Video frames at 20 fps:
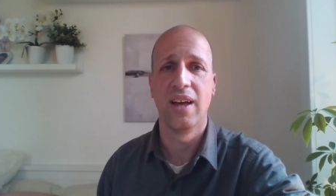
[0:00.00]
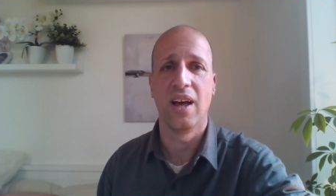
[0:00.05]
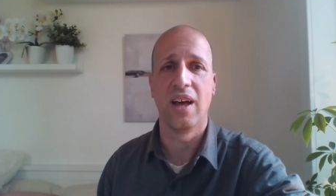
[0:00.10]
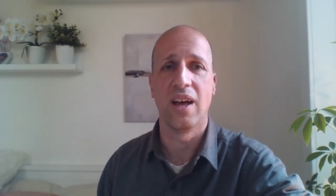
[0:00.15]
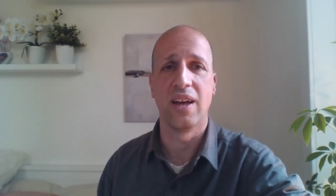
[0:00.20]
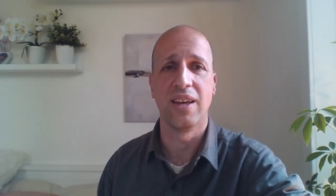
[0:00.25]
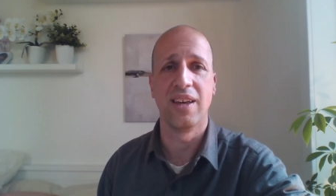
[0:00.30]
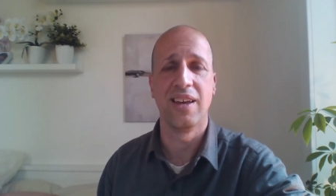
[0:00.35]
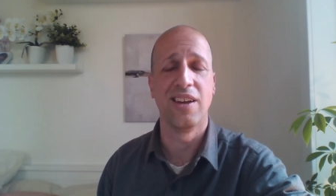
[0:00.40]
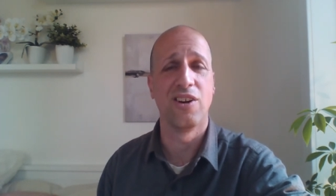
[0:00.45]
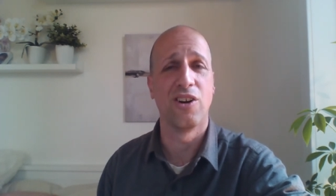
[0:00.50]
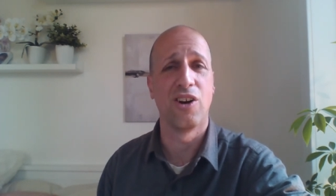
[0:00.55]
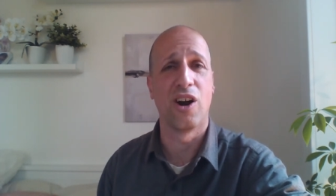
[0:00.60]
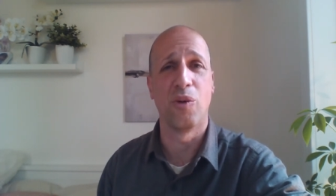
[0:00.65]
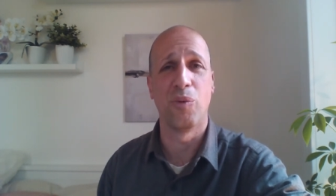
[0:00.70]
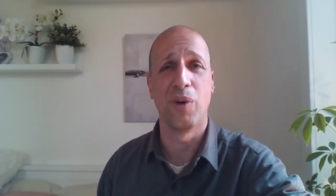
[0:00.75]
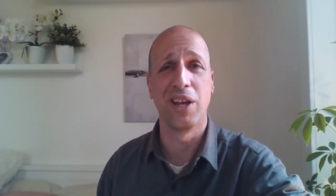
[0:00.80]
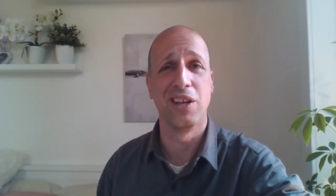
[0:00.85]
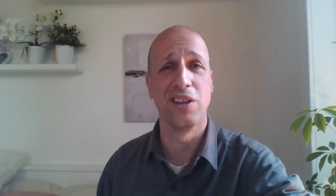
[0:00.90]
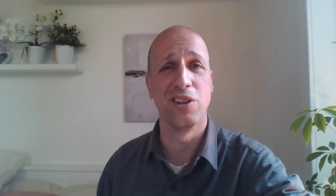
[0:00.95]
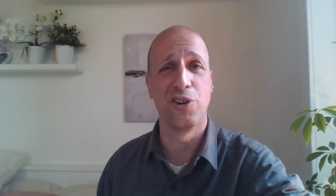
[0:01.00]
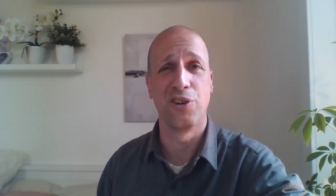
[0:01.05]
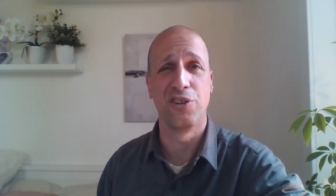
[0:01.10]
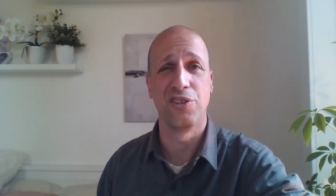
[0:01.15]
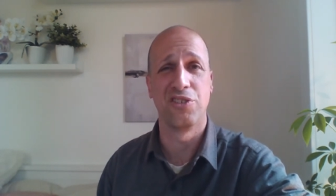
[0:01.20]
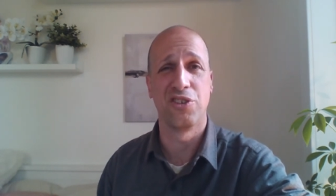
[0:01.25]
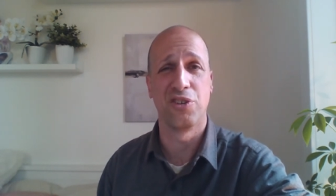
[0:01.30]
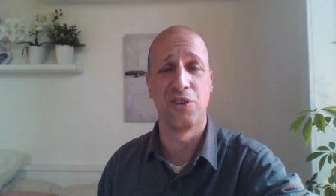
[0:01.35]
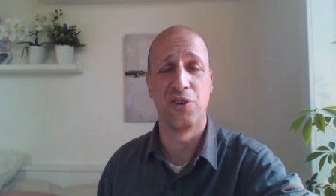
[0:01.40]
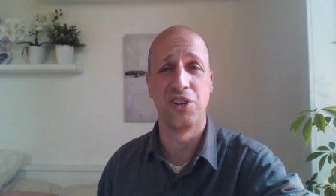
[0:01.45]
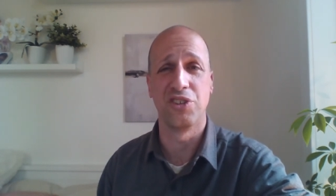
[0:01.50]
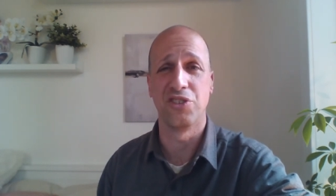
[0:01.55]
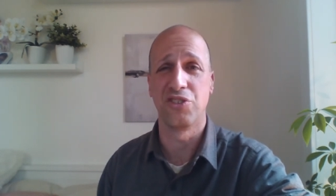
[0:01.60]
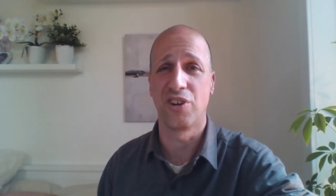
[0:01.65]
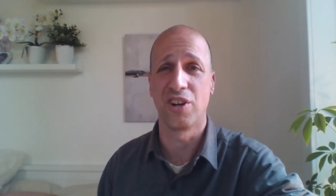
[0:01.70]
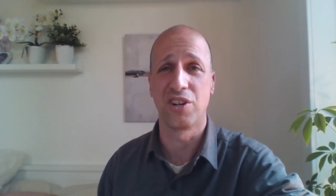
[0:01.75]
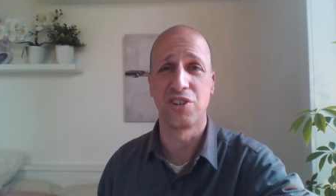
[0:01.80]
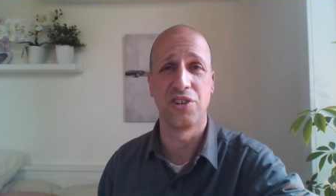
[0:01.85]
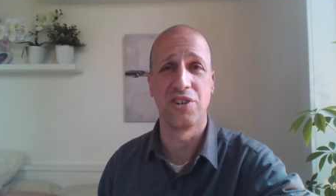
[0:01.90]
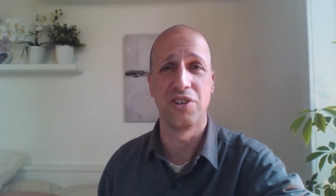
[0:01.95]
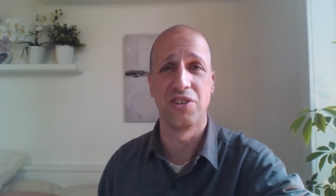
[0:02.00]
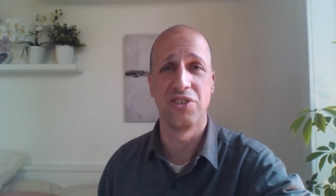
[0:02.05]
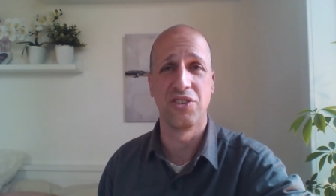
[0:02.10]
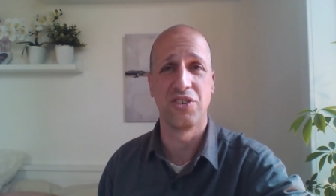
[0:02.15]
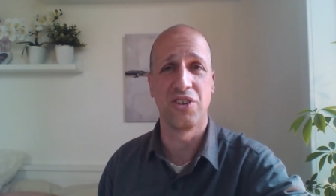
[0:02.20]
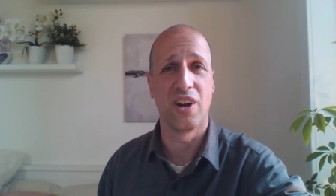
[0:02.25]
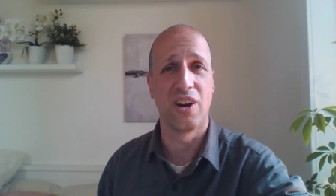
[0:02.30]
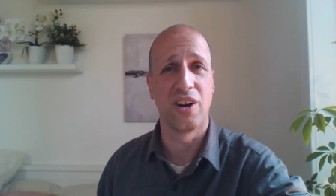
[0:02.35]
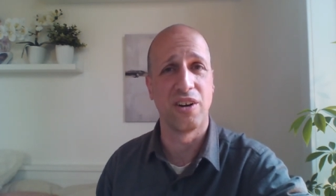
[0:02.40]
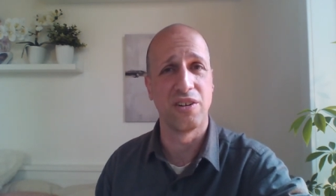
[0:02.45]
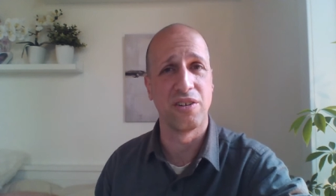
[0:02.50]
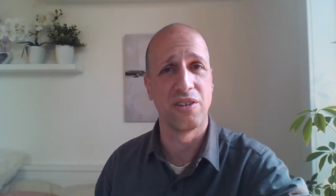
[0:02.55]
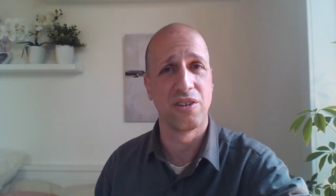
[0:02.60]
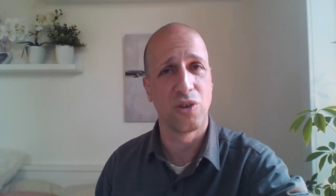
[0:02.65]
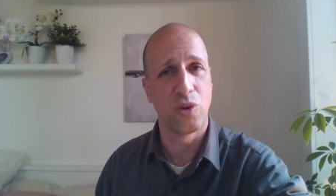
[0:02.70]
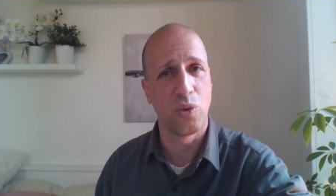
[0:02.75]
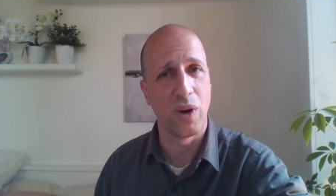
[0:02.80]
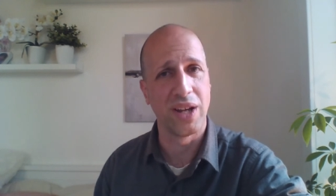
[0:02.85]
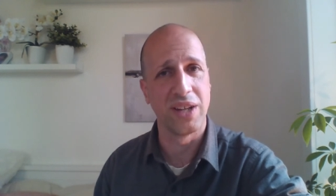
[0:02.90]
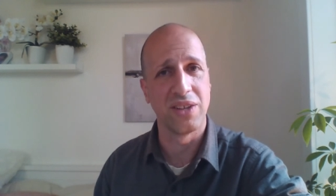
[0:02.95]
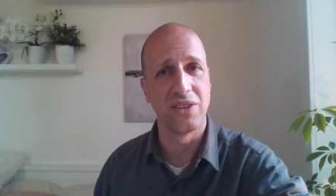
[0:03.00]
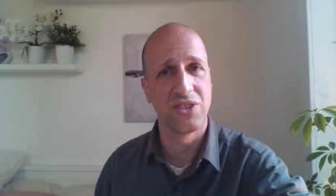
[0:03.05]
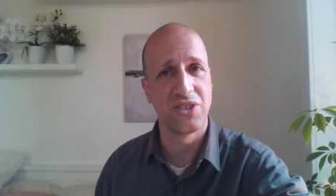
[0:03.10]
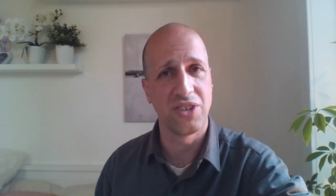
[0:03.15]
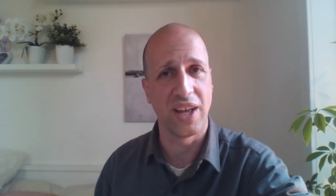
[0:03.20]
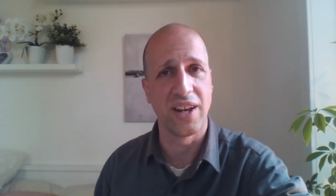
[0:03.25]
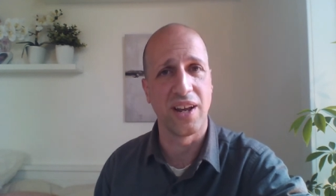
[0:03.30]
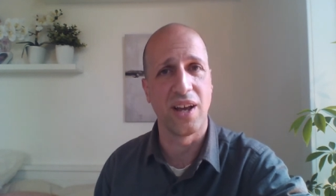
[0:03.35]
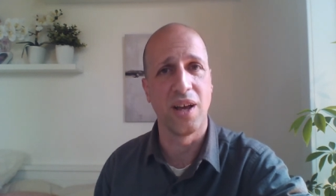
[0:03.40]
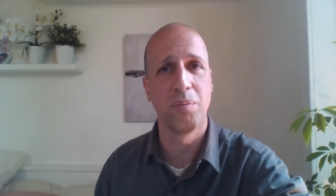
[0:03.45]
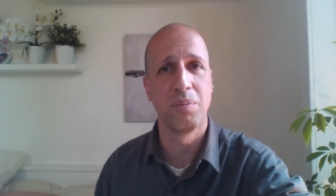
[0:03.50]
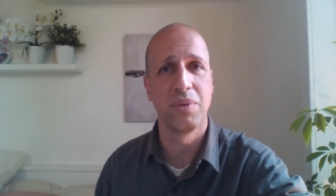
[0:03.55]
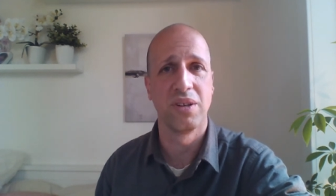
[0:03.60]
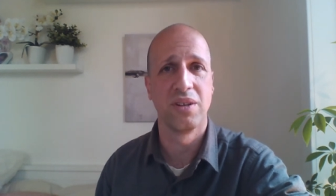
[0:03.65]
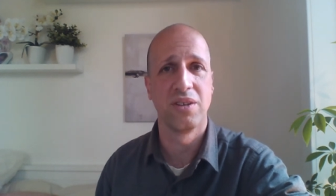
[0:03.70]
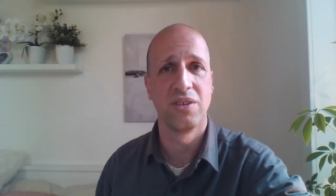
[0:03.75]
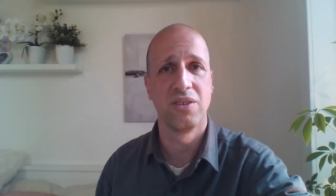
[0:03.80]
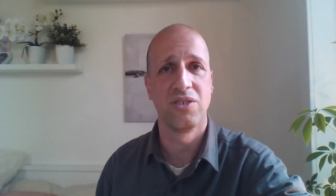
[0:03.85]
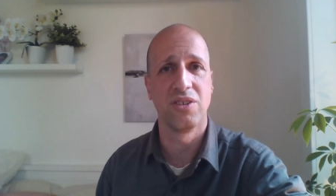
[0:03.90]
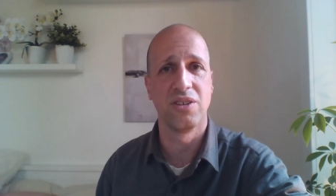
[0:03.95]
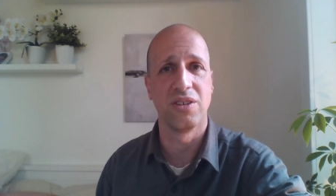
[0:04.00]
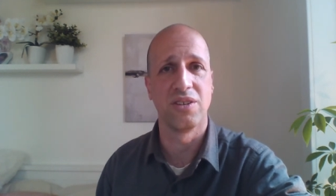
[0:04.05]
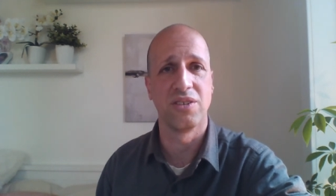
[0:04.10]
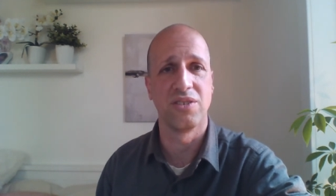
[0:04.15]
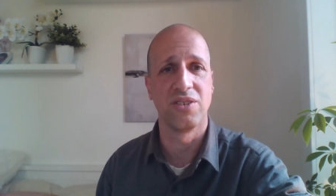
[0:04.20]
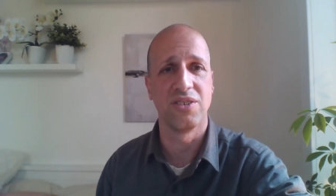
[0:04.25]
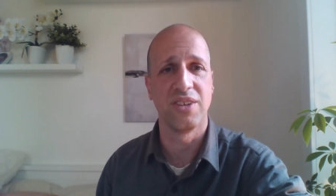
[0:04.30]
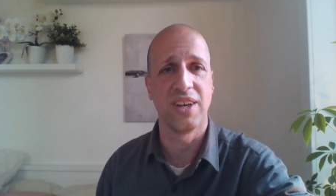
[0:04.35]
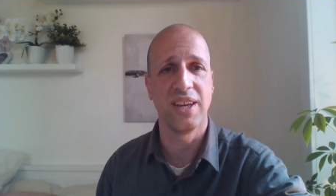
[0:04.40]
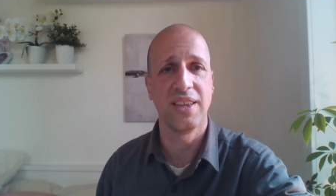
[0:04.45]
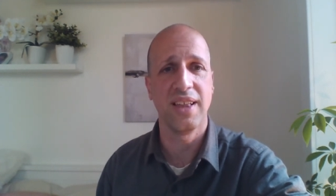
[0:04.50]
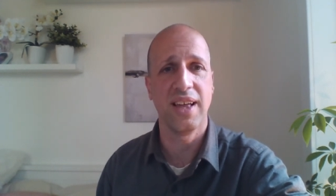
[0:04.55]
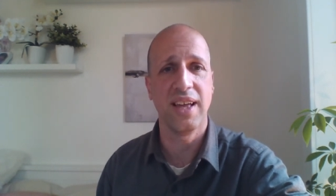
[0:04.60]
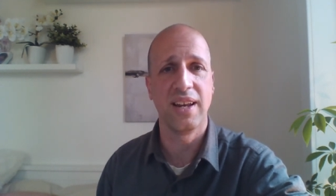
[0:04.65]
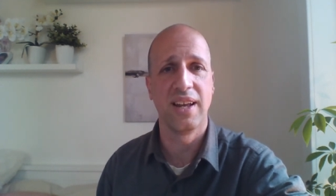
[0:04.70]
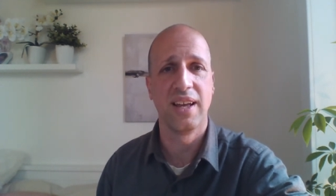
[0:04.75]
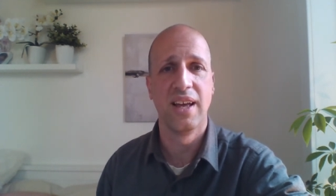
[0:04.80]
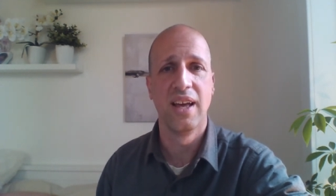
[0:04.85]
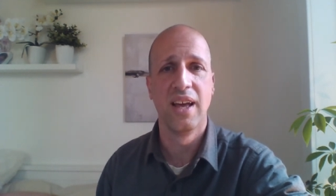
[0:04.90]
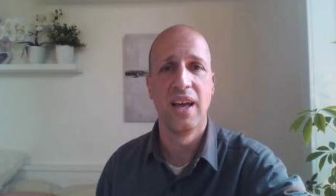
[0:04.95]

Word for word: Uh, here, our regulatory structures aren't quite set up to, to take that.